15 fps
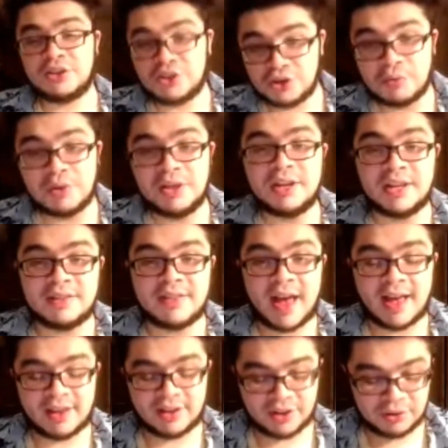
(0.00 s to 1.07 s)
You really need that.
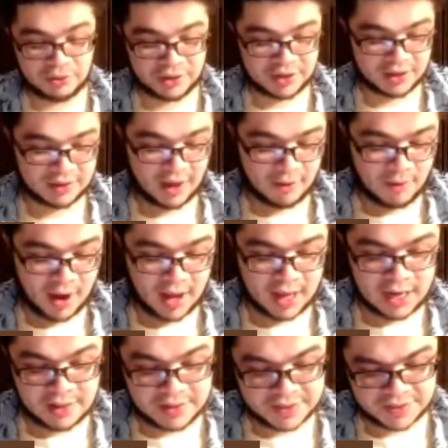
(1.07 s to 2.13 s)
You really need that, right? And
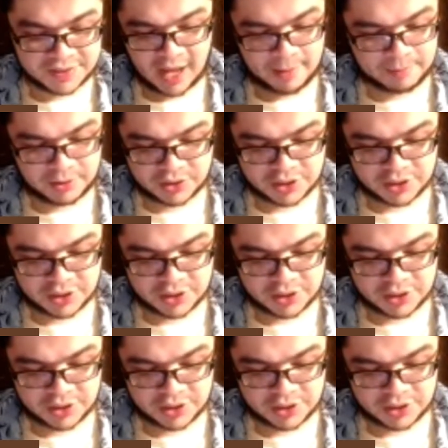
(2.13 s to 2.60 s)
in this game,